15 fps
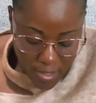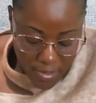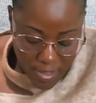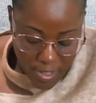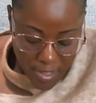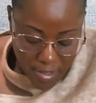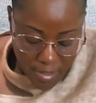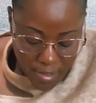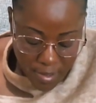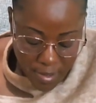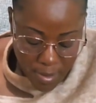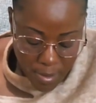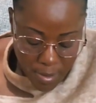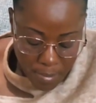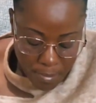And then
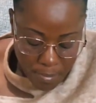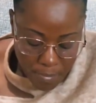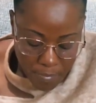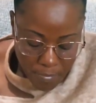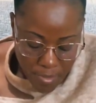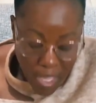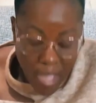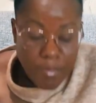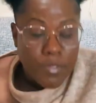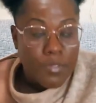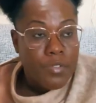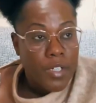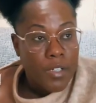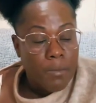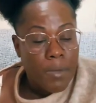um, I have
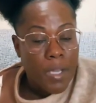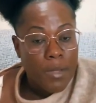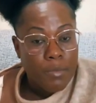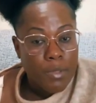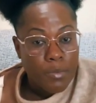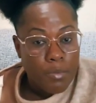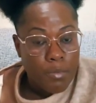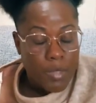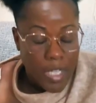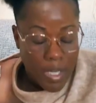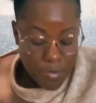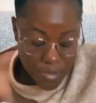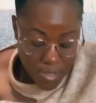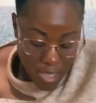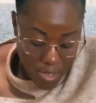a friend of mine when,
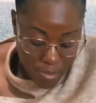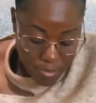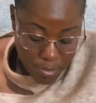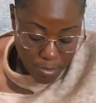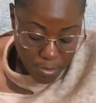when I was in high